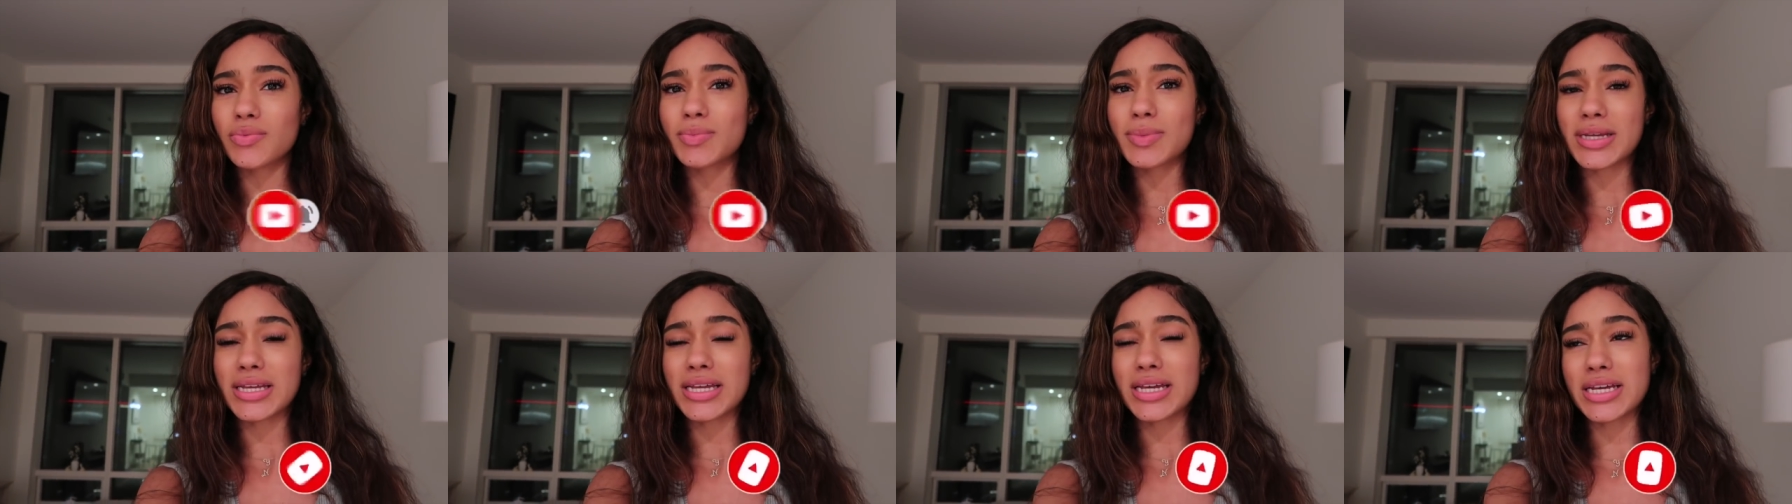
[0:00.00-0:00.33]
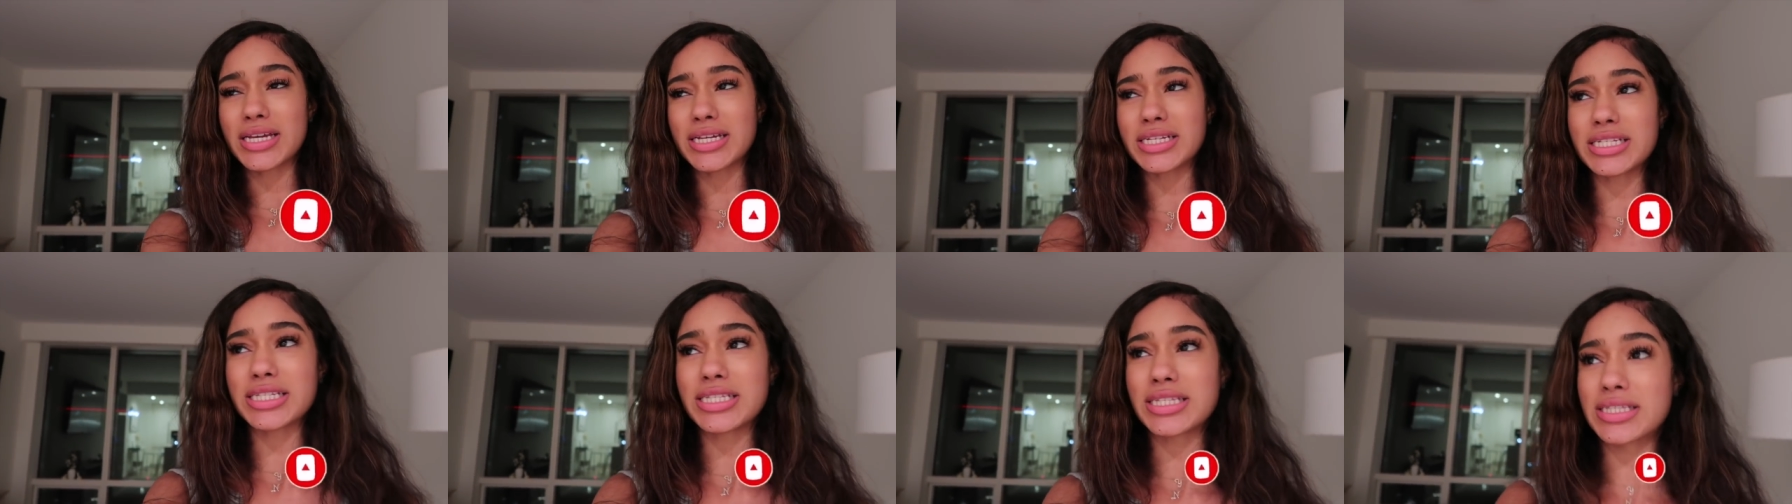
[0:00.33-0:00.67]

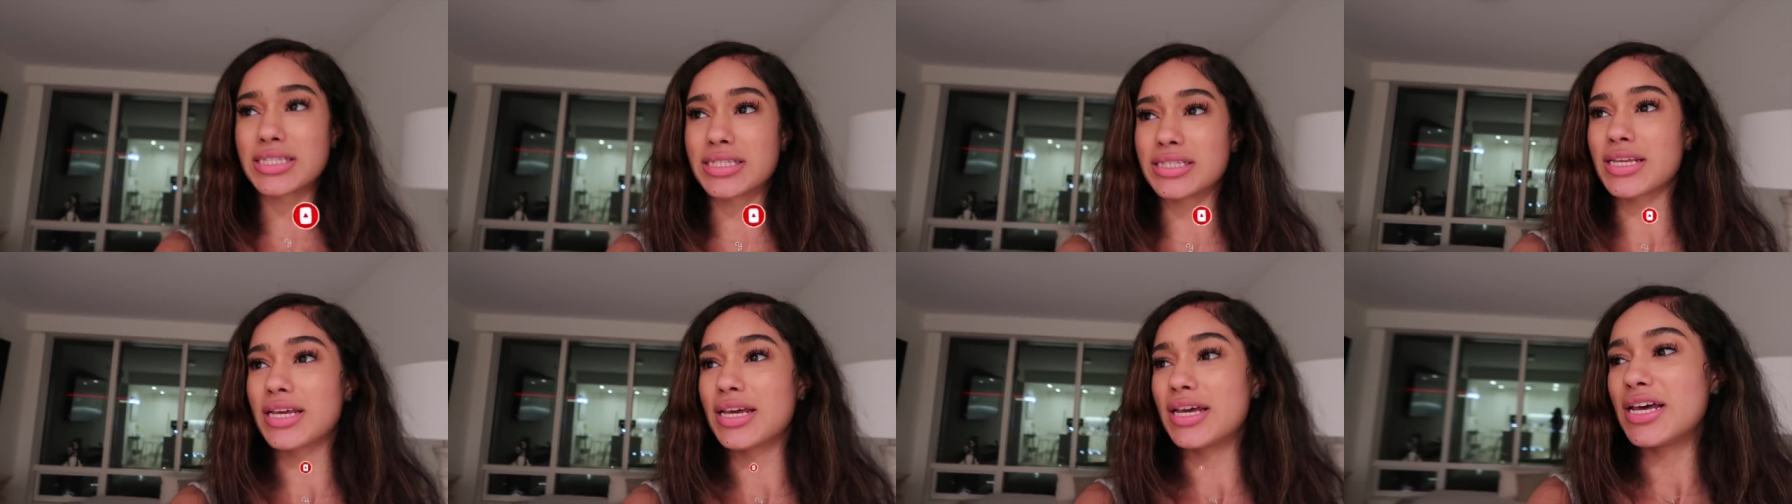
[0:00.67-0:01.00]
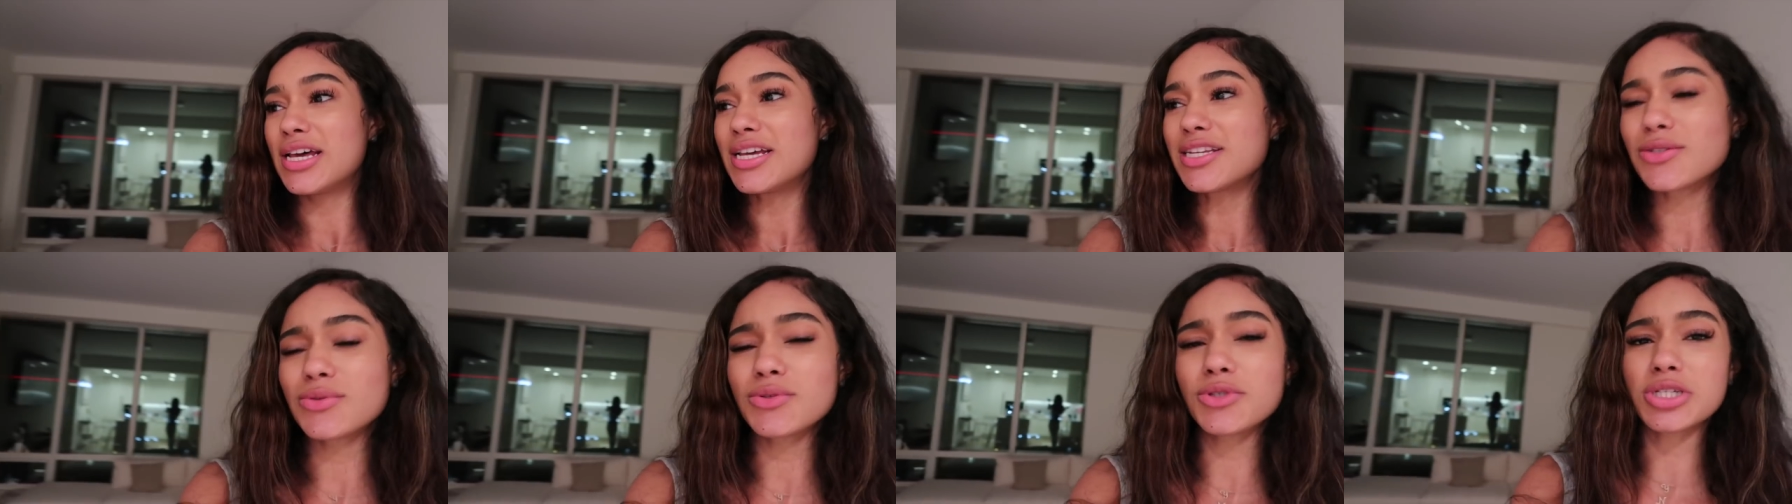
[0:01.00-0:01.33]
Because
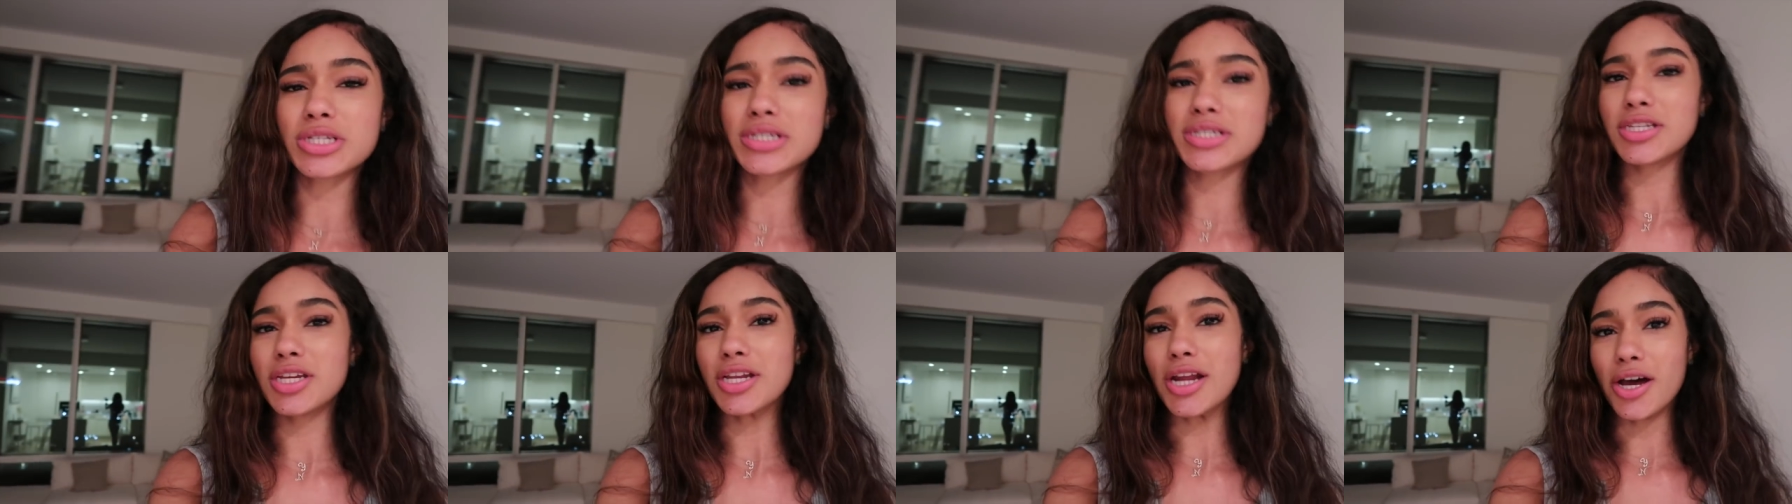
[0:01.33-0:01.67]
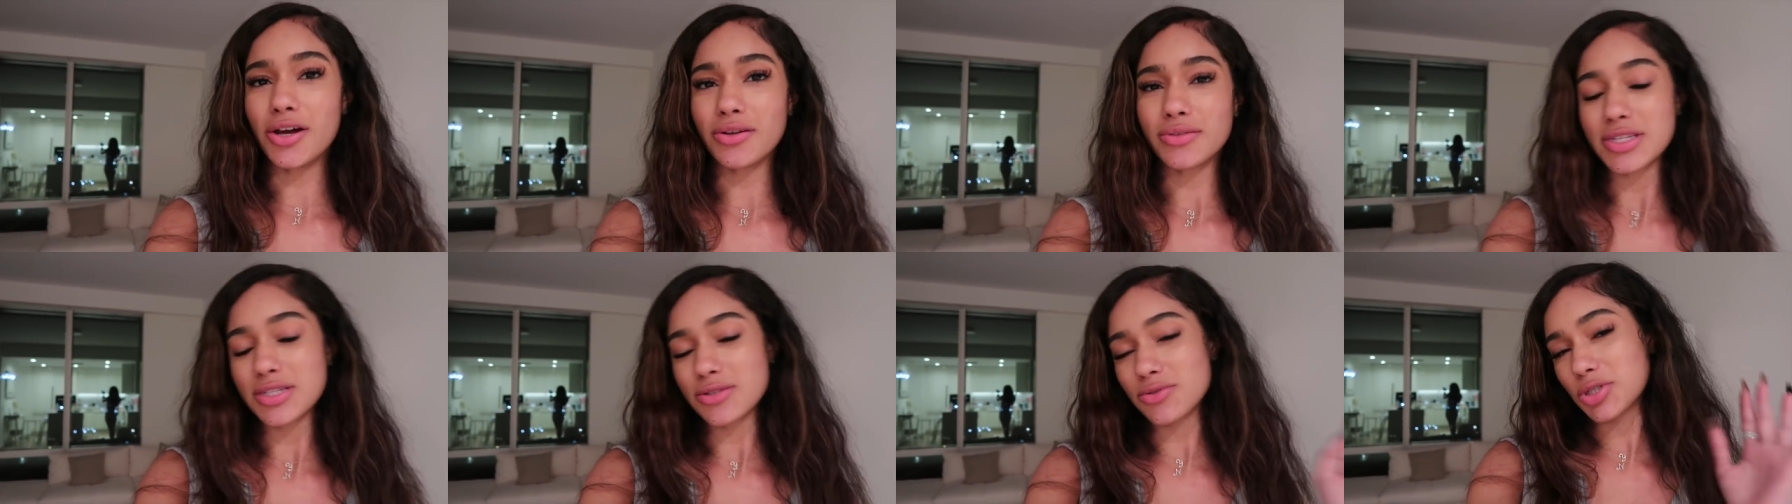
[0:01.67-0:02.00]
it's just, you
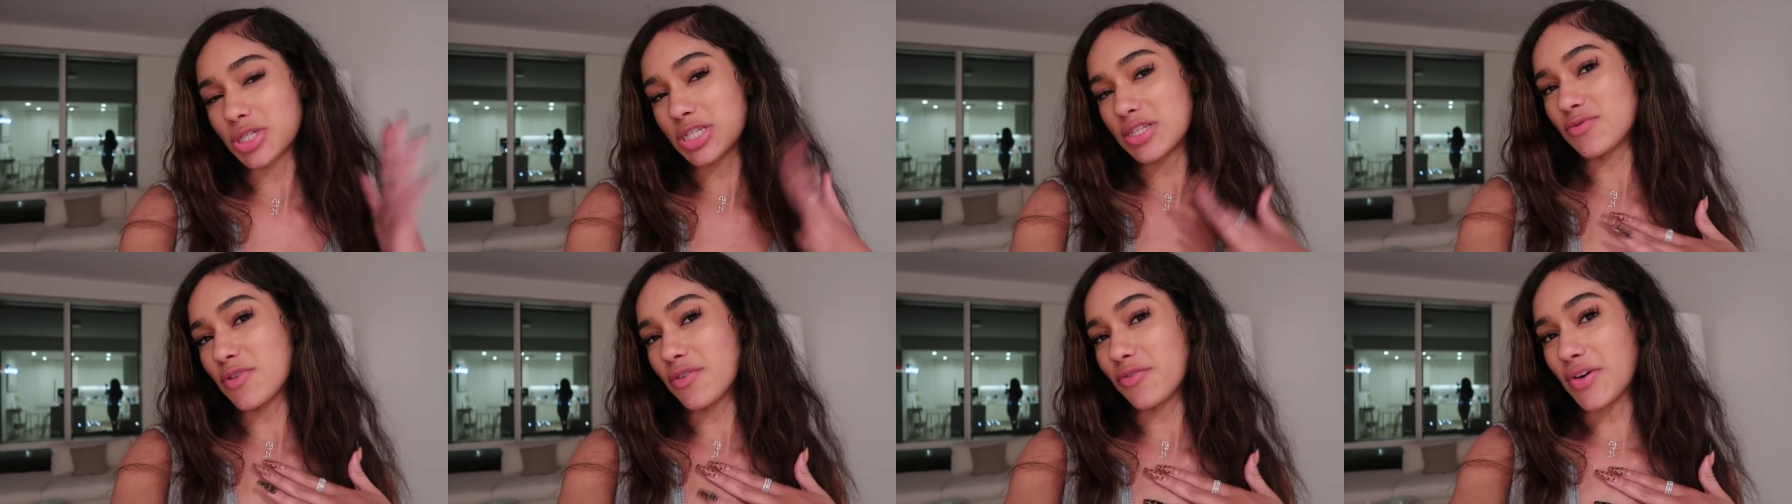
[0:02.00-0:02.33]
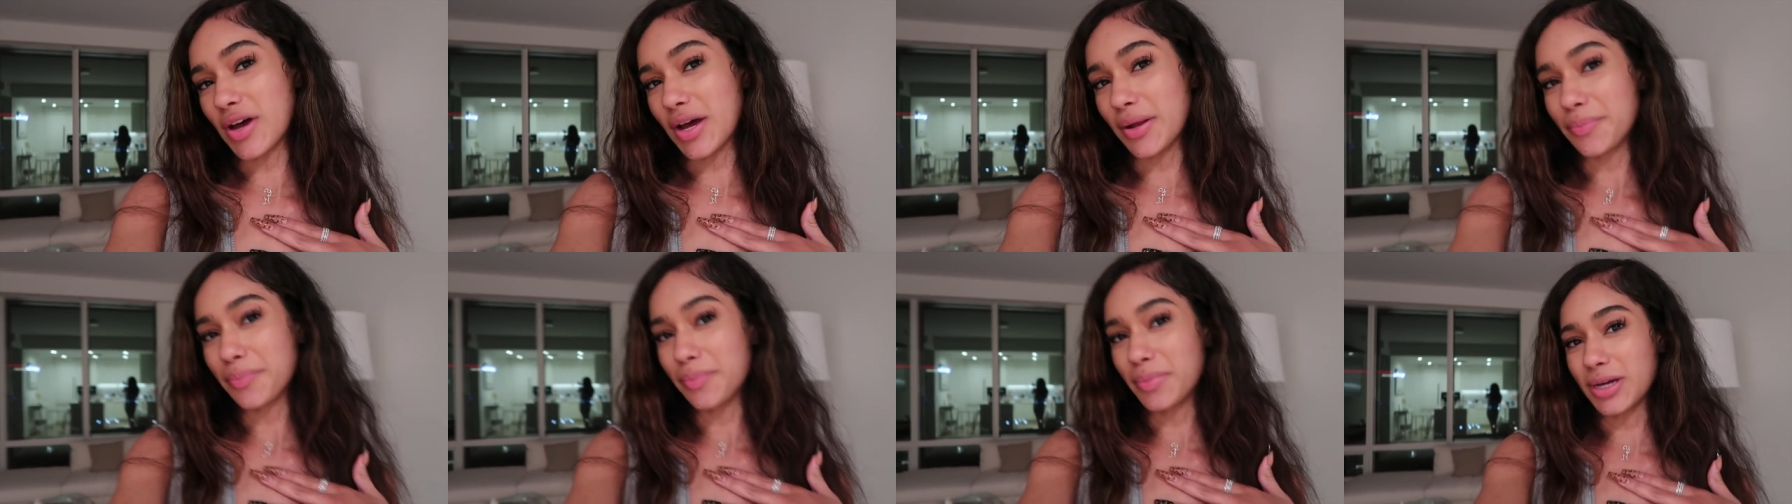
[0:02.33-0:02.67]
know, it's just for fun.